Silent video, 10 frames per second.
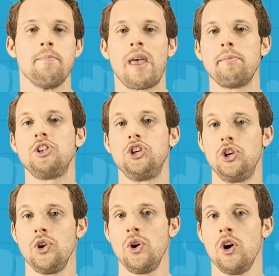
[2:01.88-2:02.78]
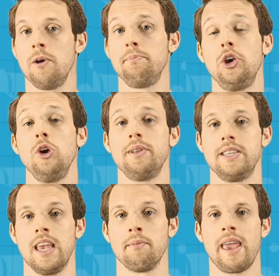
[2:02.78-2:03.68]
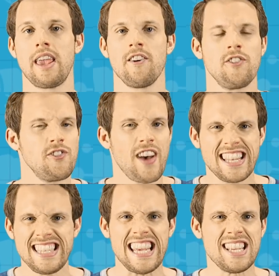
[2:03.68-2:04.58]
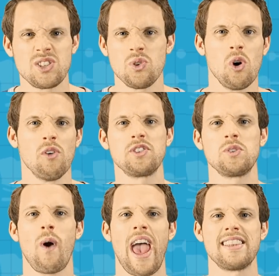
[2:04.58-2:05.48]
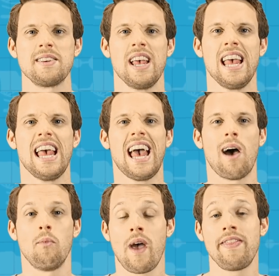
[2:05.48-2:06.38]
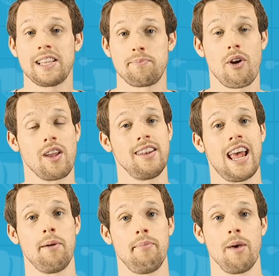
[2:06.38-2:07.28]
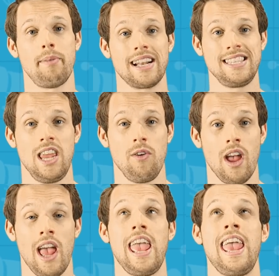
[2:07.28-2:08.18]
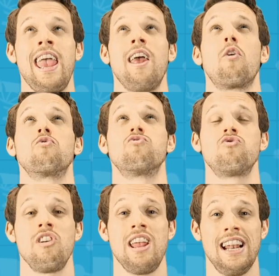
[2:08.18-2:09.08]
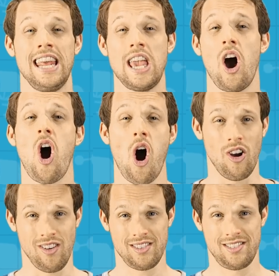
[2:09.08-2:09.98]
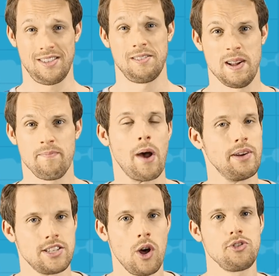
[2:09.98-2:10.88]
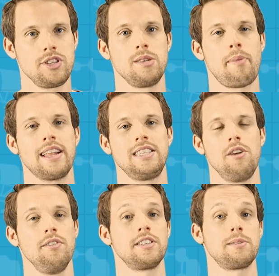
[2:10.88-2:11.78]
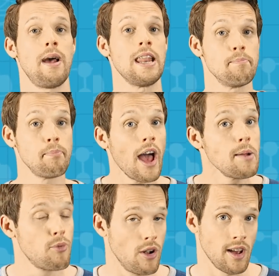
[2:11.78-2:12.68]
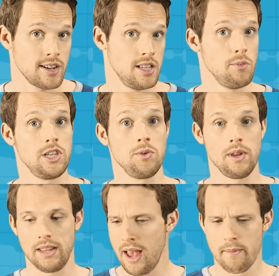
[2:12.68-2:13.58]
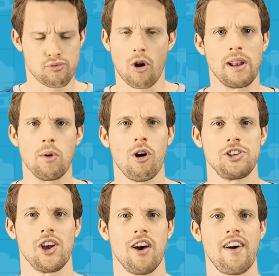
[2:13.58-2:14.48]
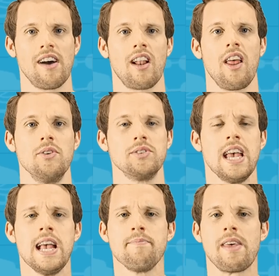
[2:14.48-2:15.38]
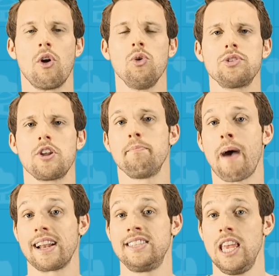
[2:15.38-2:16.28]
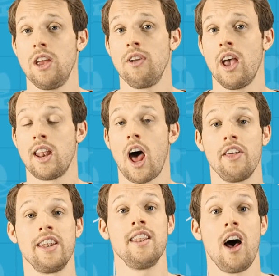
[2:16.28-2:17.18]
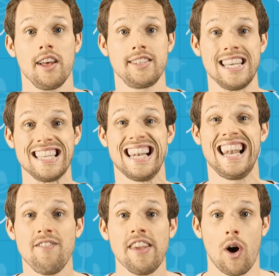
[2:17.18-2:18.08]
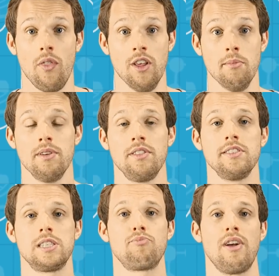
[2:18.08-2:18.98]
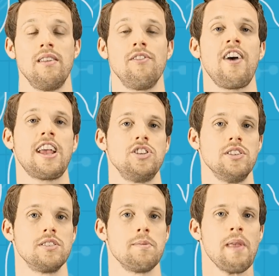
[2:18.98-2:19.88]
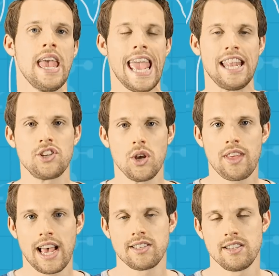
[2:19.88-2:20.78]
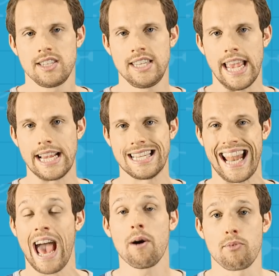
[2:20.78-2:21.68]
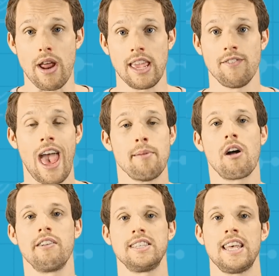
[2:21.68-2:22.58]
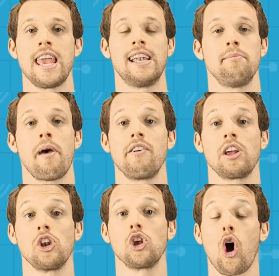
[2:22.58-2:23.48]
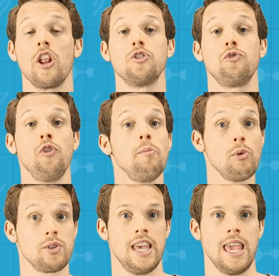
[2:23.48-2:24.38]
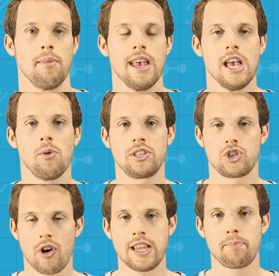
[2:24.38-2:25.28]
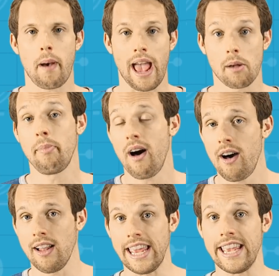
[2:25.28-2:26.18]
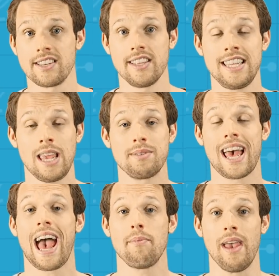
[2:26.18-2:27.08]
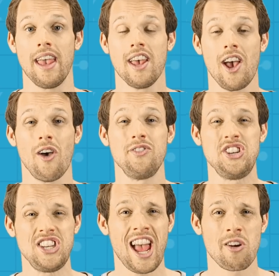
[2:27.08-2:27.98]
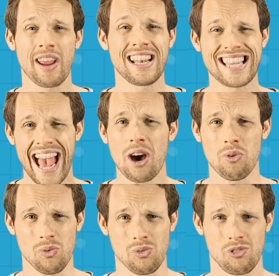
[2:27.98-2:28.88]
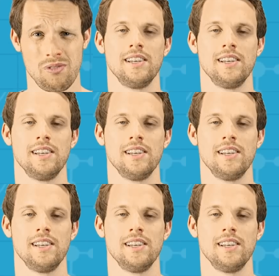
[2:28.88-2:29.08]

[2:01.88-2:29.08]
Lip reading: They mature at puberty and make a fatty sort of sweat. And when that's broken down by bacteria, it really honks. Now, it's not just the bacteria's smelly byproducts that we should be probably washing off our clothes. There are also bacteria and other nasties living on them that spread infections. In 2006, an outbreak of MRSA in an American college football team was traced back partly to the team's habit of sharing towels.